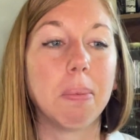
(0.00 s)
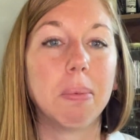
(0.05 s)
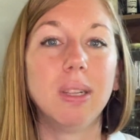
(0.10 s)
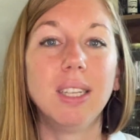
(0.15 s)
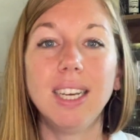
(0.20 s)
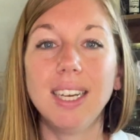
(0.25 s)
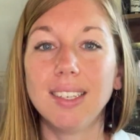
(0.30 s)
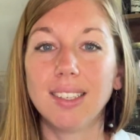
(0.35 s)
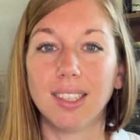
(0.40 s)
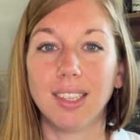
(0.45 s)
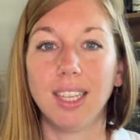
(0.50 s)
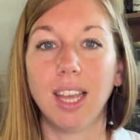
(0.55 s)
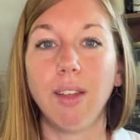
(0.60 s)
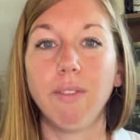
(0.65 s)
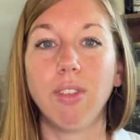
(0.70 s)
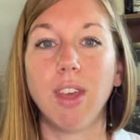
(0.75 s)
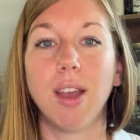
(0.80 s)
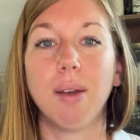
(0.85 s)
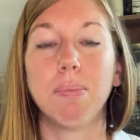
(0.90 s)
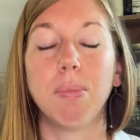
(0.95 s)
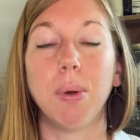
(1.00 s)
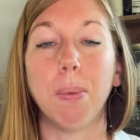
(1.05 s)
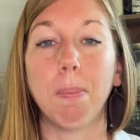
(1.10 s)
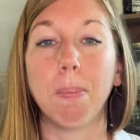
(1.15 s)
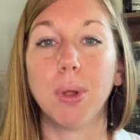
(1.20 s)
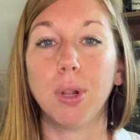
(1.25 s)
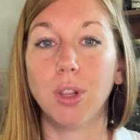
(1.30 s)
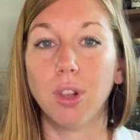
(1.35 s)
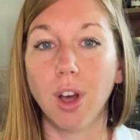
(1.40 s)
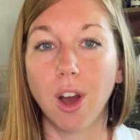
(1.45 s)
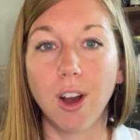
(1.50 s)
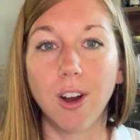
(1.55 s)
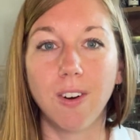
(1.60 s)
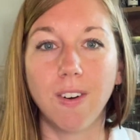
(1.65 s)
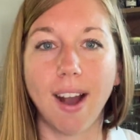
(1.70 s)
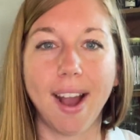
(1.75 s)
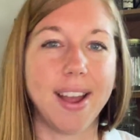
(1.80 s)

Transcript: please leave them below.